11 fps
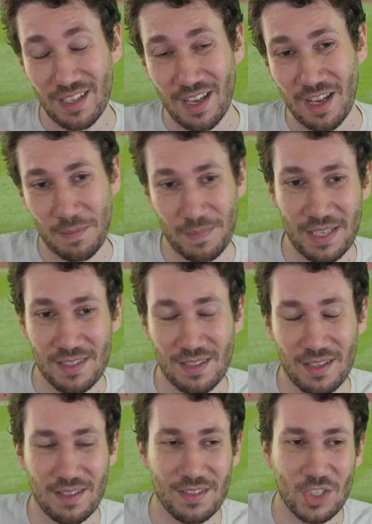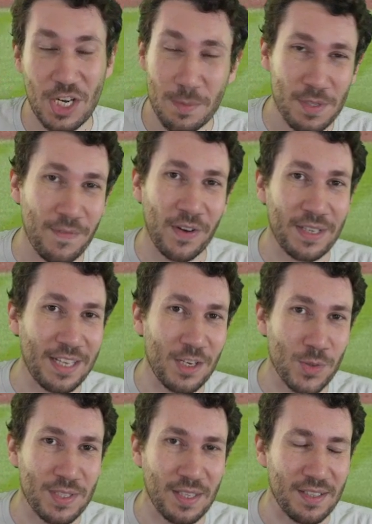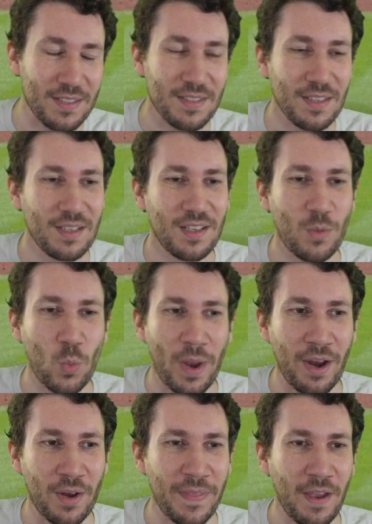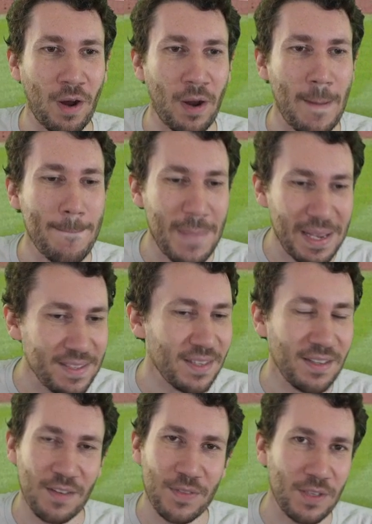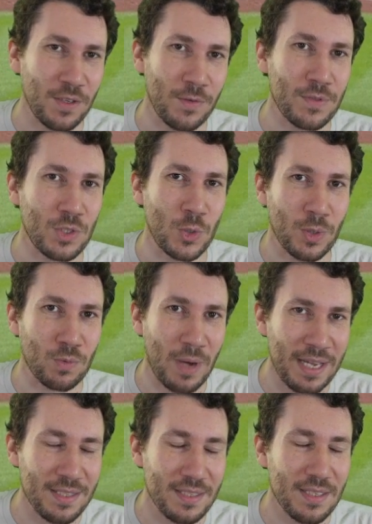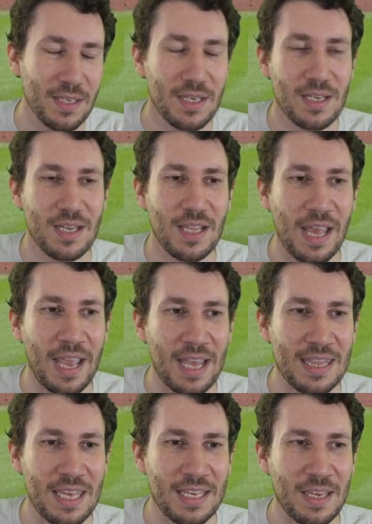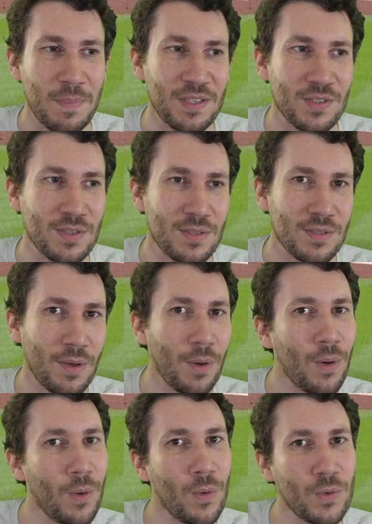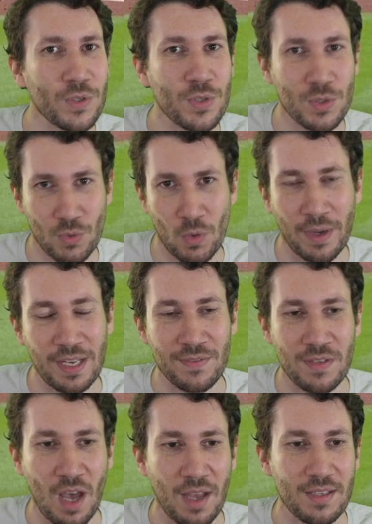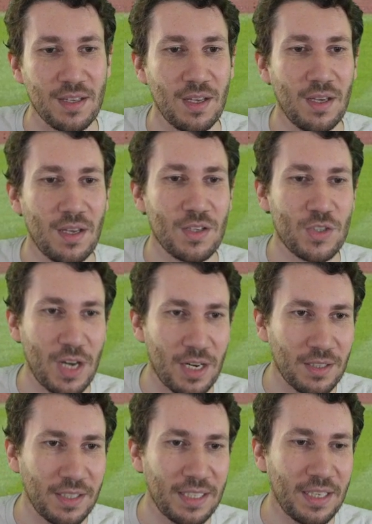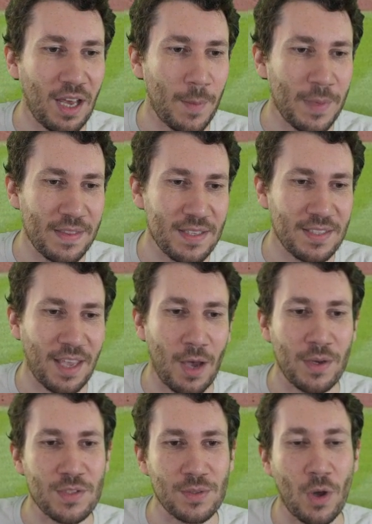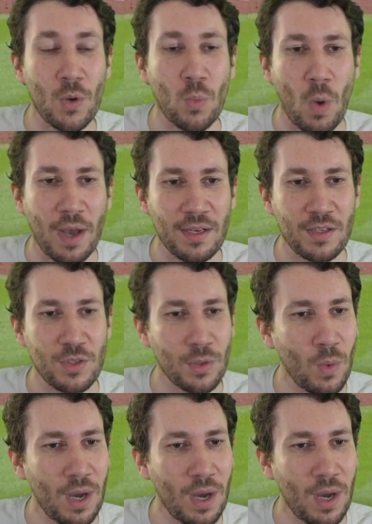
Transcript: one. It's changeups are very dangerous things, where they are amazing if you do it right, and they can be so destroyed if not. Generally, in this count, it's 0-1. You don't